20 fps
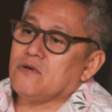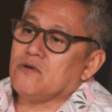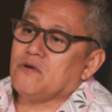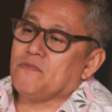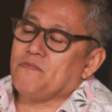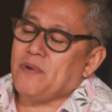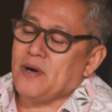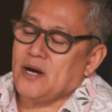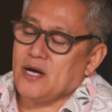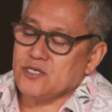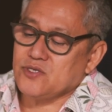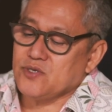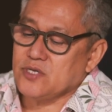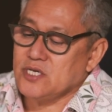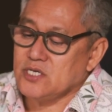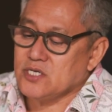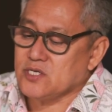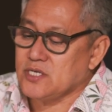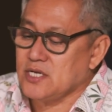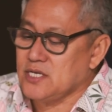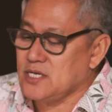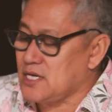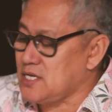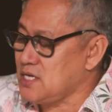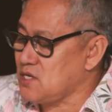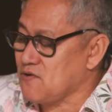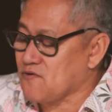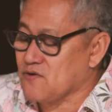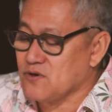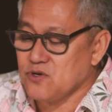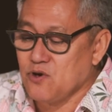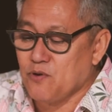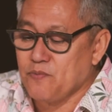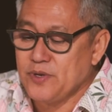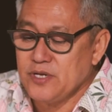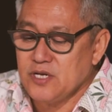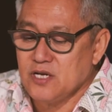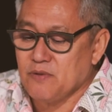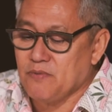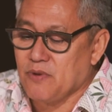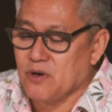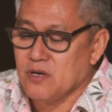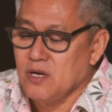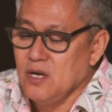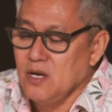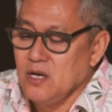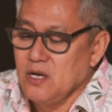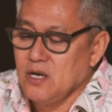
your past your history and, and then of course your opinion about